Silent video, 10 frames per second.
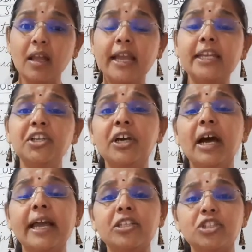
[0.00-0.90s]
India
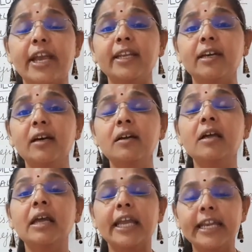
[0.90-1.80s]
and China
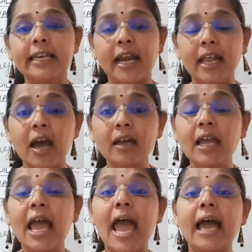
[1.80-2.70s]
in Ladakh
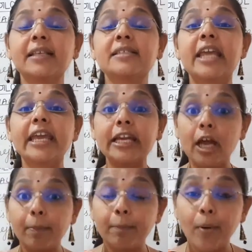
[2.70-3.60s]
has taken
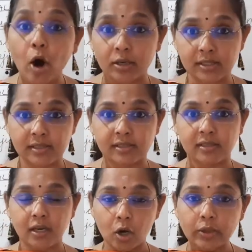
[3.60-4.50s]
a pause.
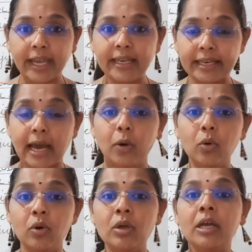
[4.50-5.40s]
Okay,
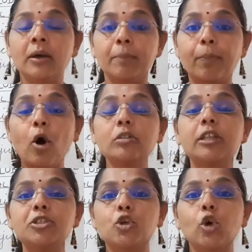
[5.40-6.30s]
now both
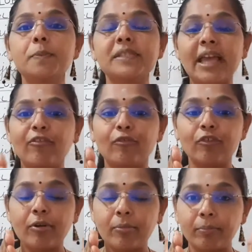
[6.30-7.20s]
the troops, they have
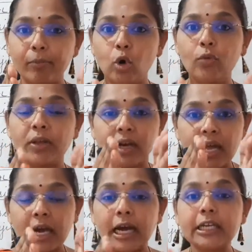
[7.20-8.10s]
moved
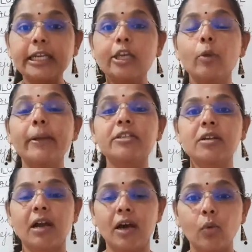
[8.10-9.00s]
a
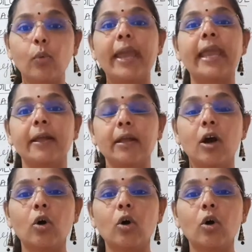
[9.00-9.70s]
kilometer away.